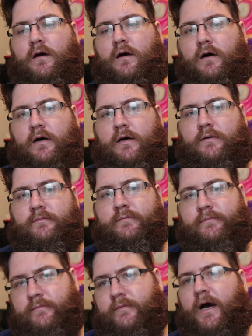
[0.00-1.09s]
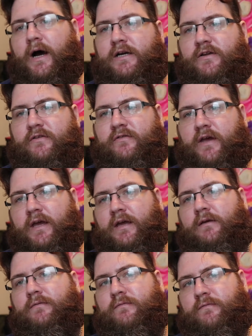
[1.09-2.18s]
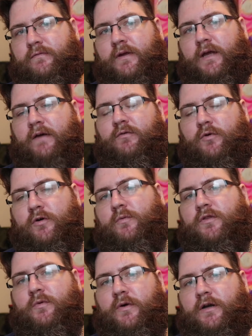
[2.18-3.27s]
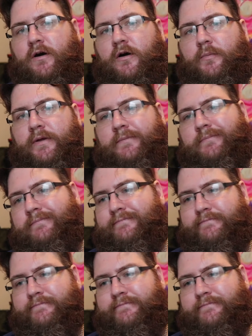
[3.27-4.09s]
I just say have a room with a window open.